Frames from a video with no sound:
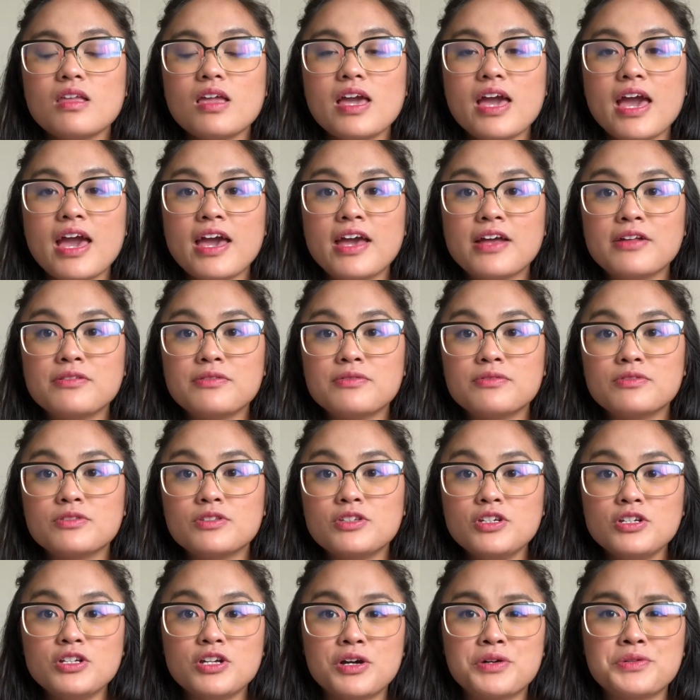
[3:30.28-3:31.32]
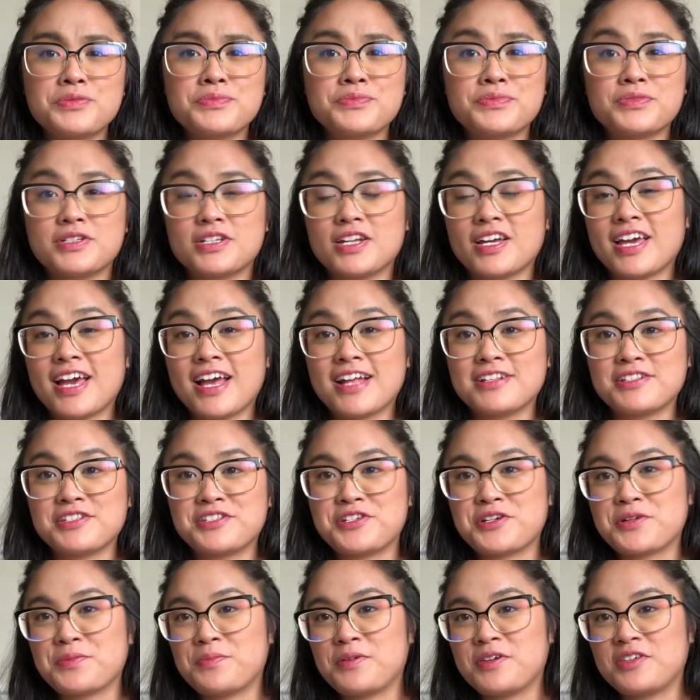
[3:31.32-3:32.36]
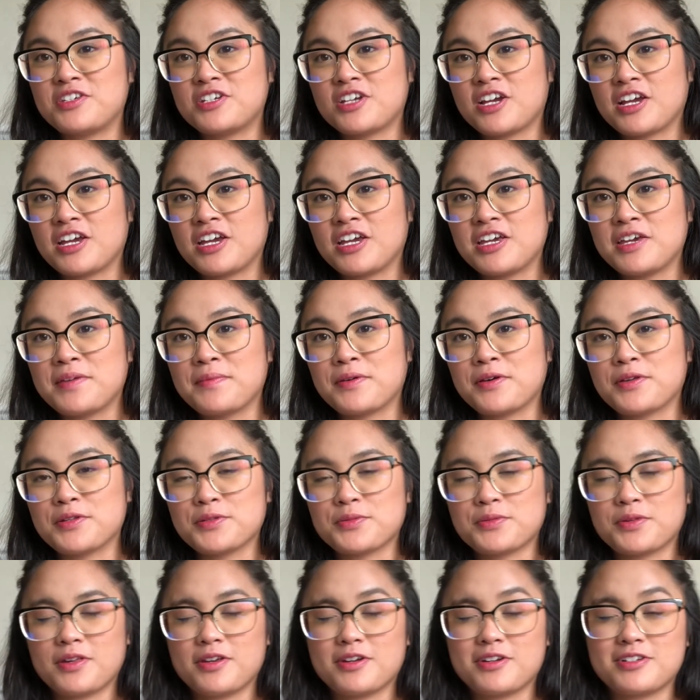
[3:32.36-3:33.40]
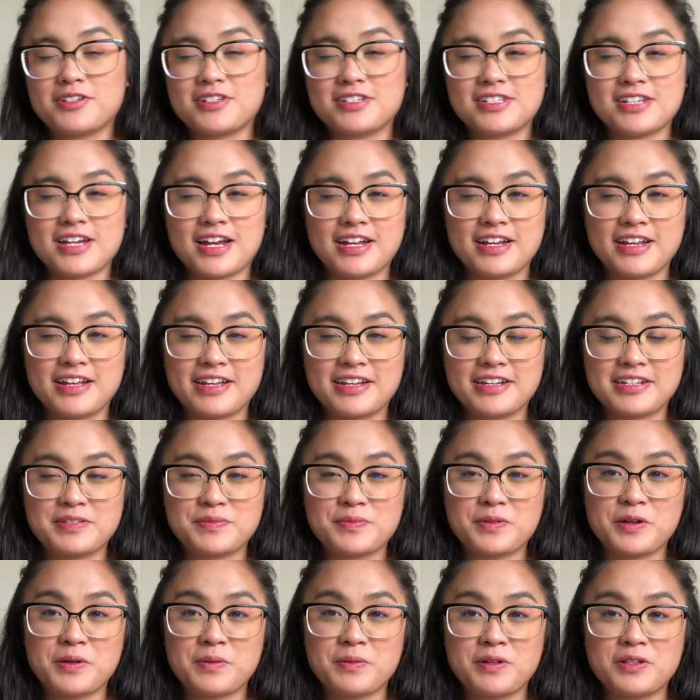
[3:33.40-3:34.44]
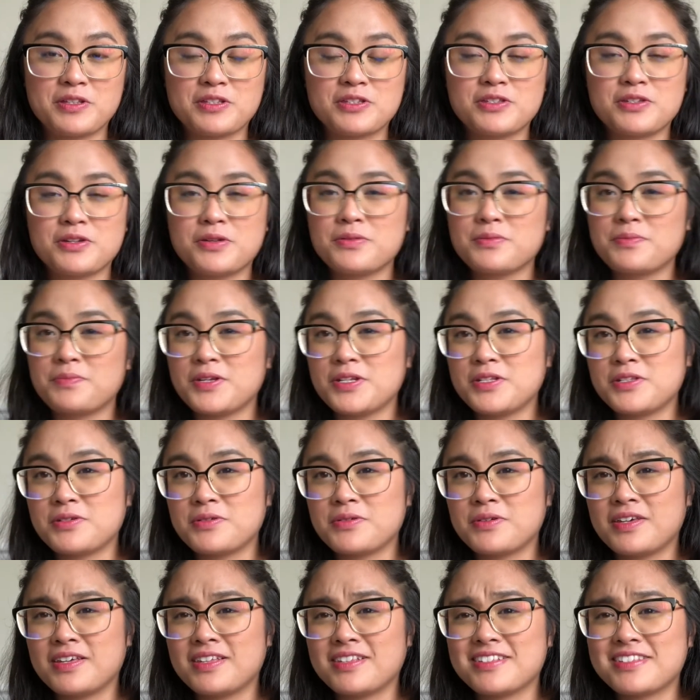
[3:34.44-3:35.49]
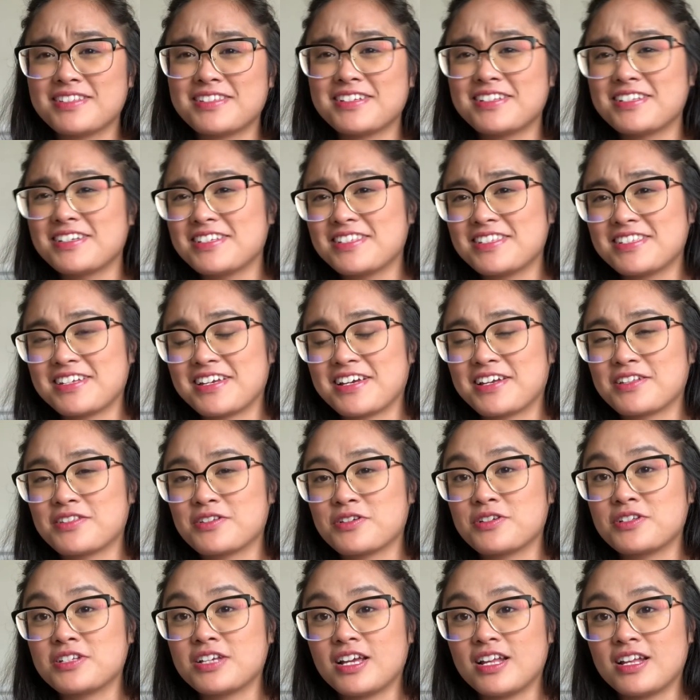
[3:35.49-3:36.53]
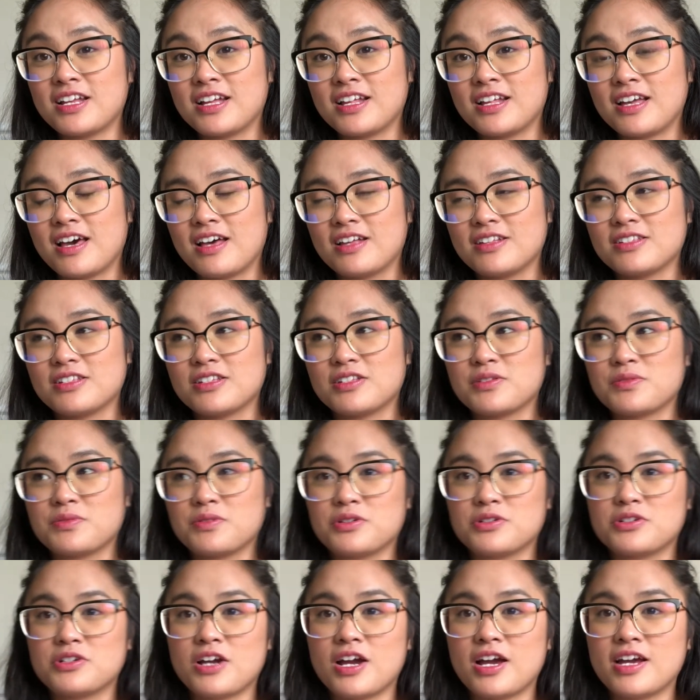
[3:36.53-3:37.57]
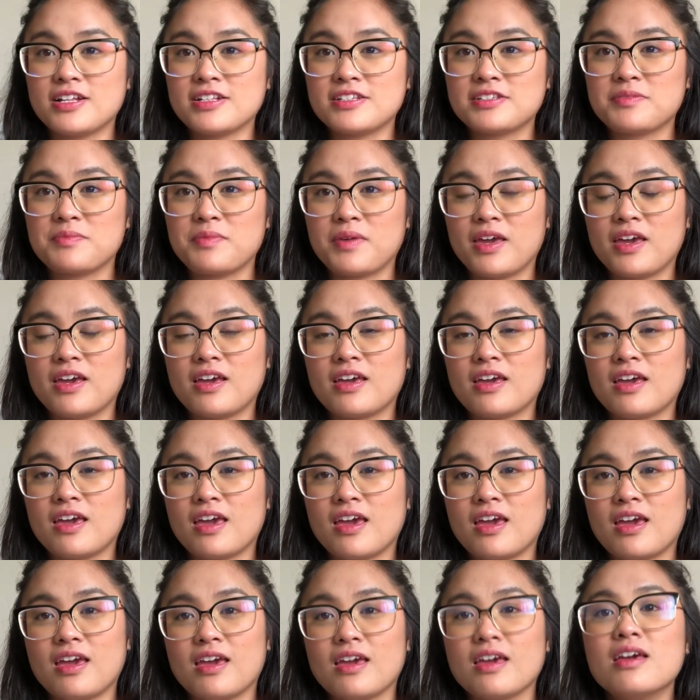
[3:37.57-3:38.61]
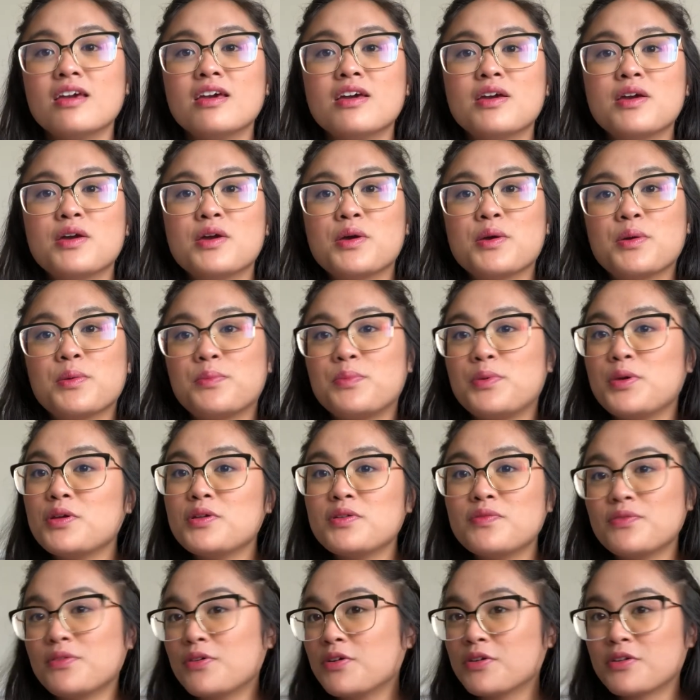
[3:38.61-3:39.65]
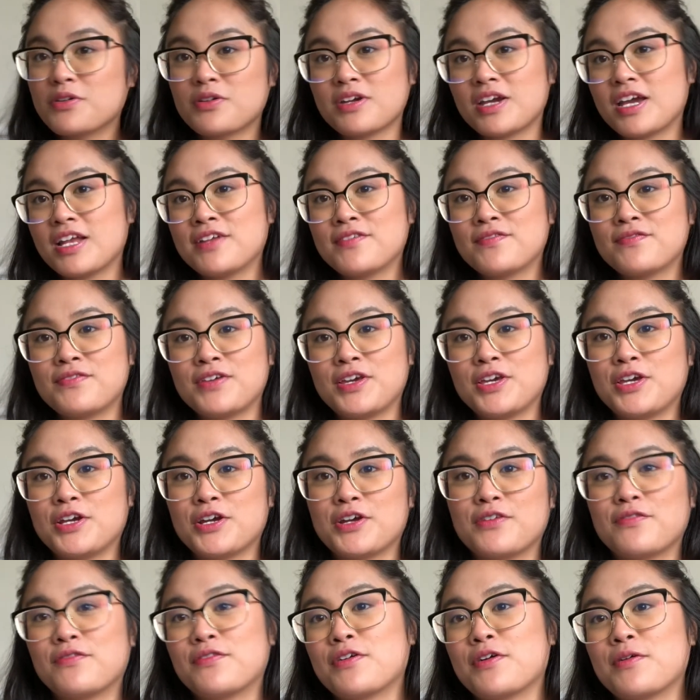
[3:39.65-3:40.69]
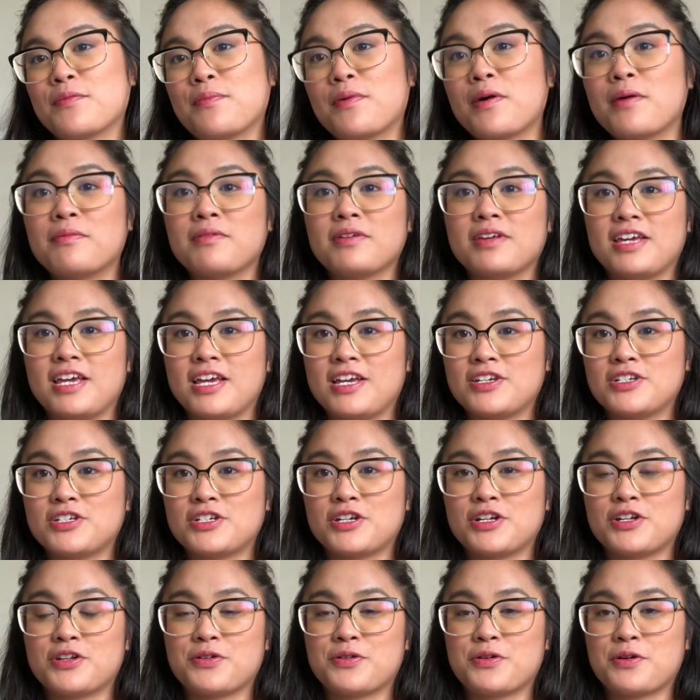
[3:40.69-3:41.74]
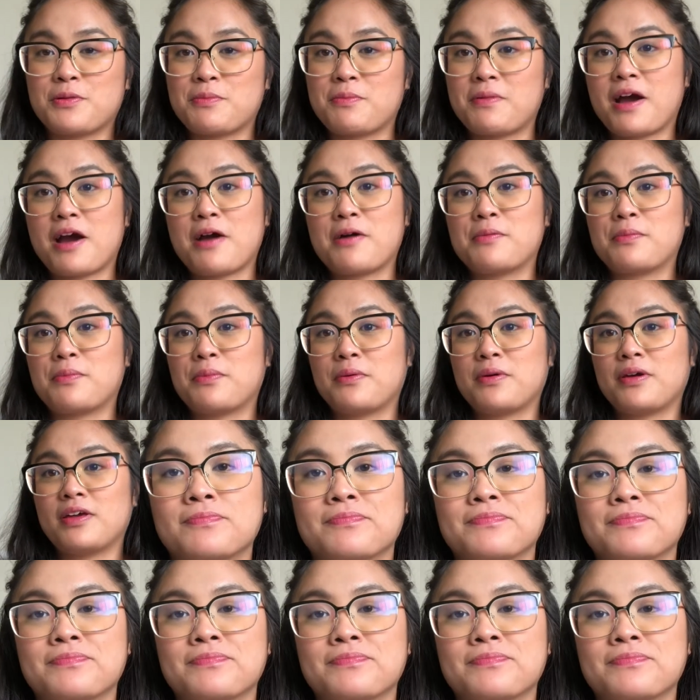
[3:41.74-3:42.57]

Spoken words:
And, again, don't be checking emails while you're designing experiments. Don't be doing statistics or data analysis while trying to make a beautiful creative figure for a publication or a PowerPoint.